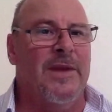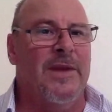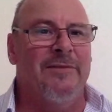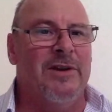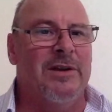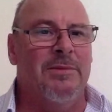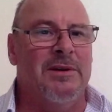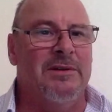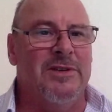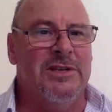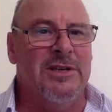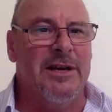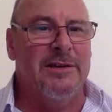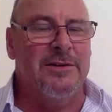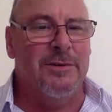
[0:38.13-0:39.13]
having a bit of a
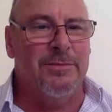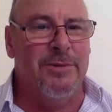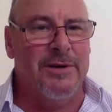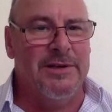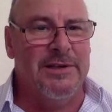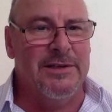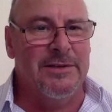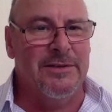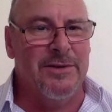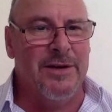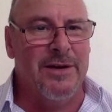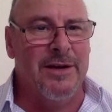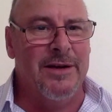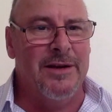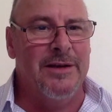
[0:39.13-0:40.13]
chat to apprentices and
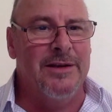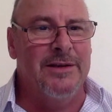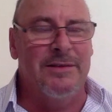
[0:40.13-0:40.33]
trainees,